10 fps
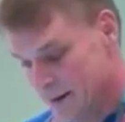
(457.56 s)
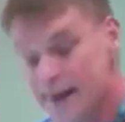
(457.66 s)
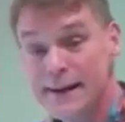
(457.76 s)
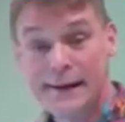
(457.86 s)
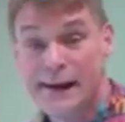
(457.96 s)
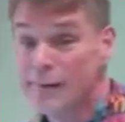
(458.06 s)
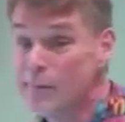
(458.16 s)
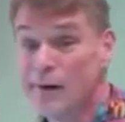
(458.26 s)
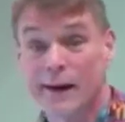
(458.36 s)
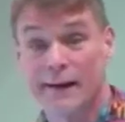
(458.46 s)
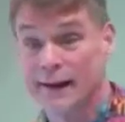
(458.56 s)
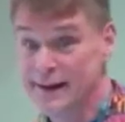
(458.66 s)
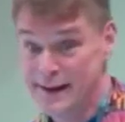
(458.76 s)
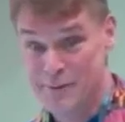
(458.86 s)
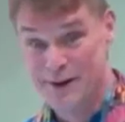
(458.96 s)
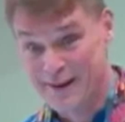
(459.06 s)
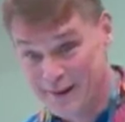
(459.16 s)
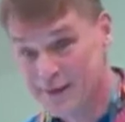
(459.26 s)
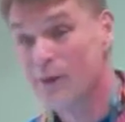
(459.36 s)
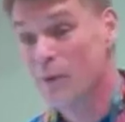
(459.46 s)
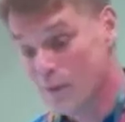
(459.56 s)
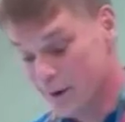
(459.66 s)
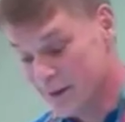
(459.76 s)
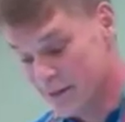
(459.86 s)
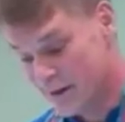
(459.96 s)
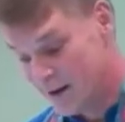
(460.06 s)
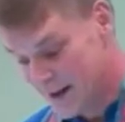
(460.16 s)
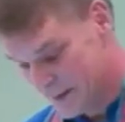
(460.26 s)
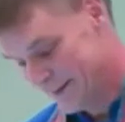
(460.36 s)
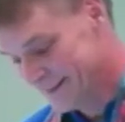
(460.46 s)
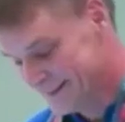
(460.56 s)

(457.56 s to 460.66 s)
He can get work anywhere, we thought.